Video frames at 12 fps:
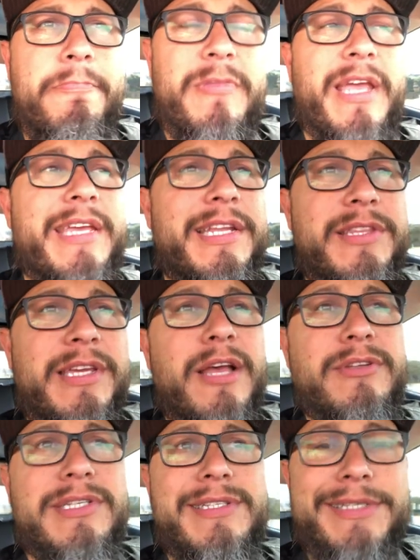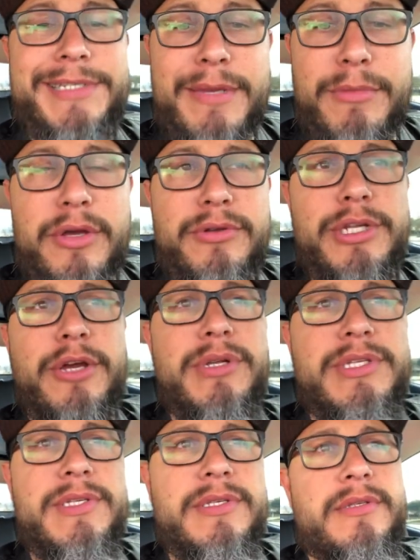like anything else, it's a demo. You know,
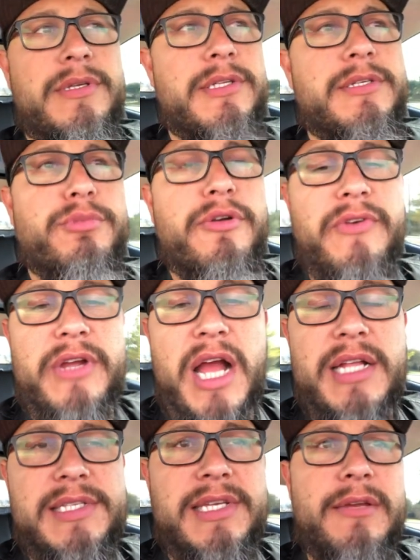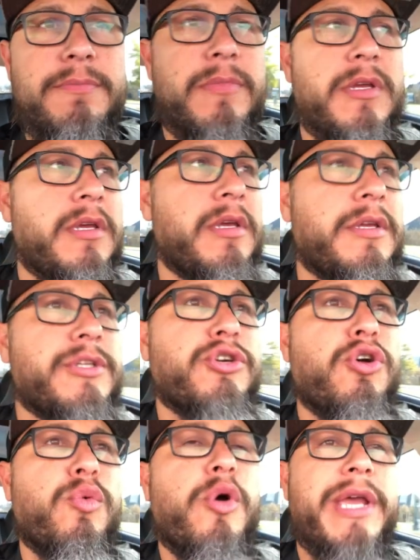it's a proof of concept,
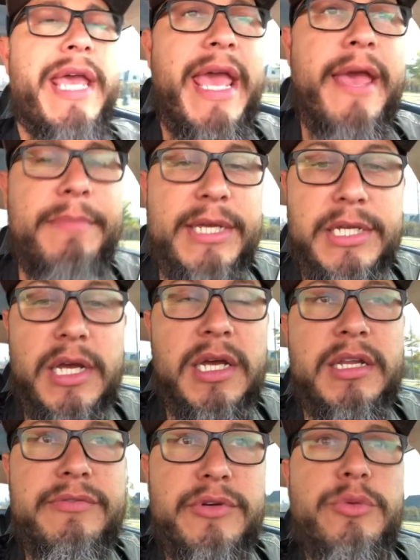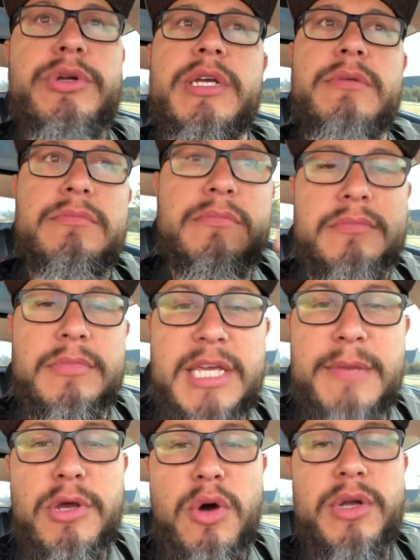showing what can be done if we were to
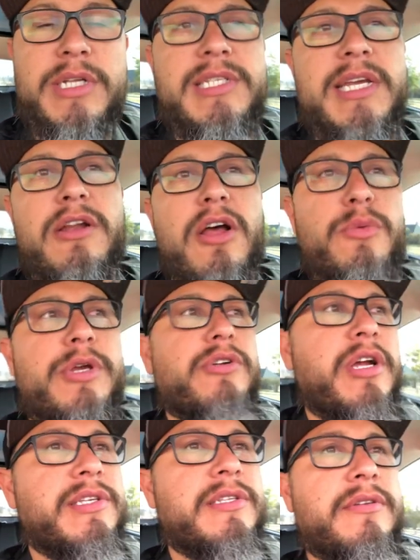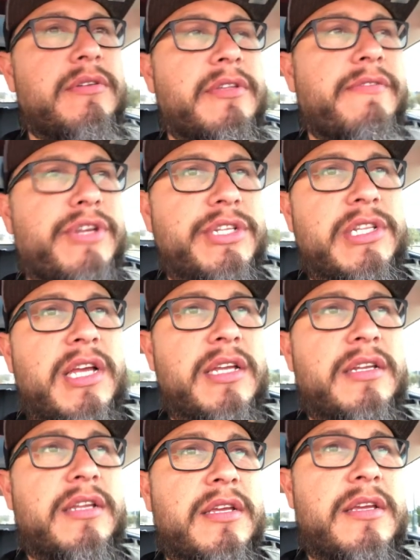keep going and take it all the way across the finish
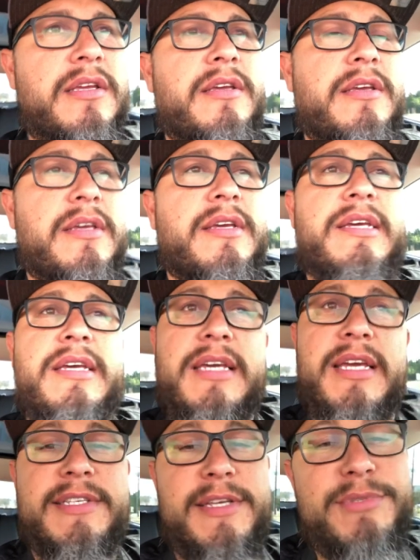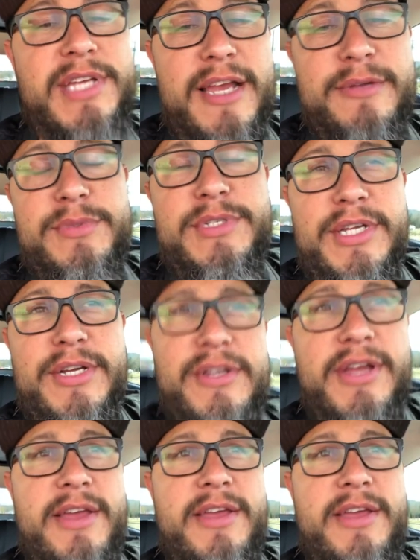line. And sometimes, you know,